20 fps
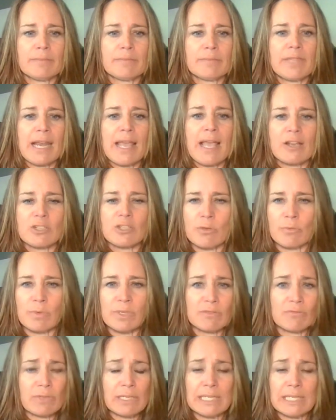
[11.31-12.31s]
that I actually
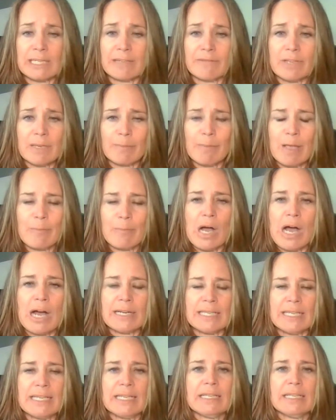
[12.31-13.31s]
wasn't really living in my
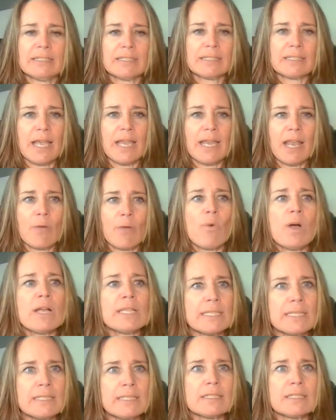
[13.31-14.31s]
body and and I
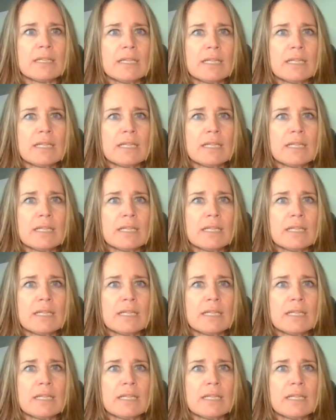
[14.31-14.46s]
wasn't